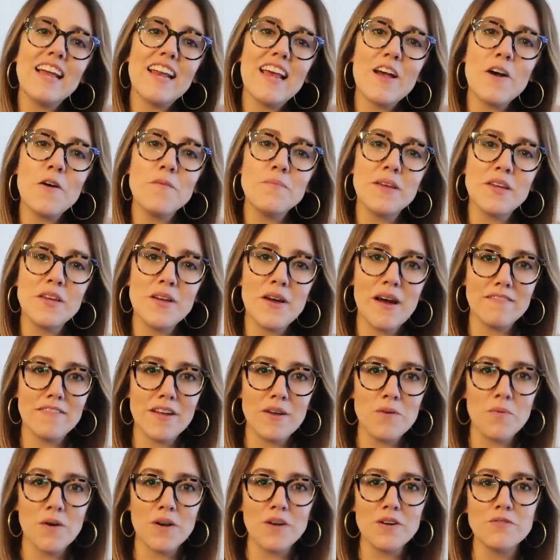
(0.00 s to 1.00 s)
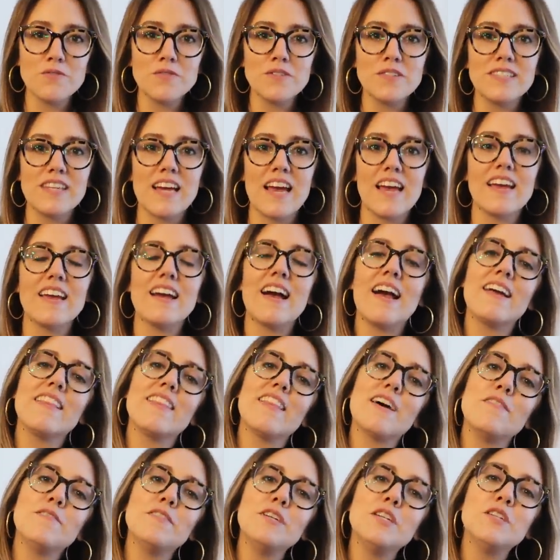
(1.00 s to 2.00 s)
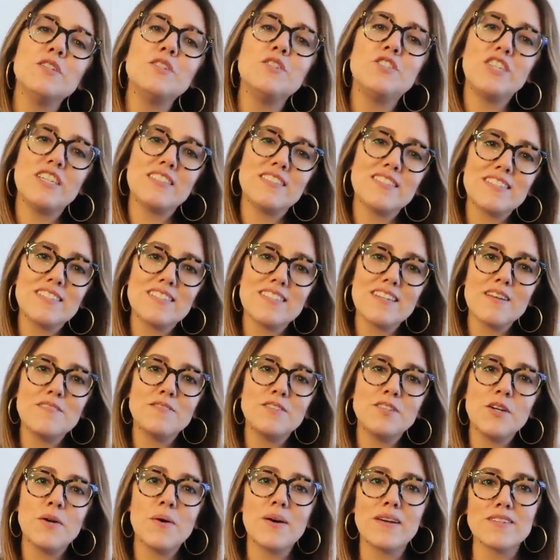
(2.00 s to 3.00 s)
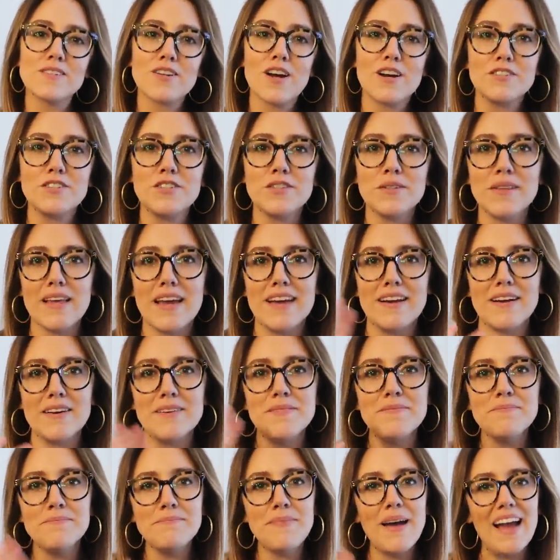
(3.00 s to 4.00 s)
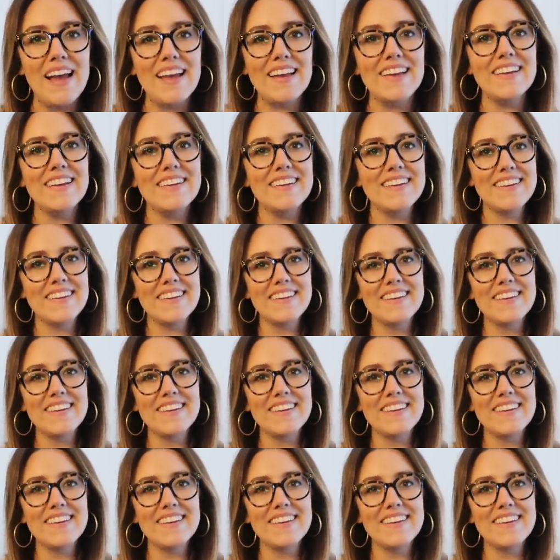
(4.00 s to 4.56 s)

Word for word: and I hope that you have a wonderful day. I love you, Jesus loves you, and I'll talk to you later. Bye.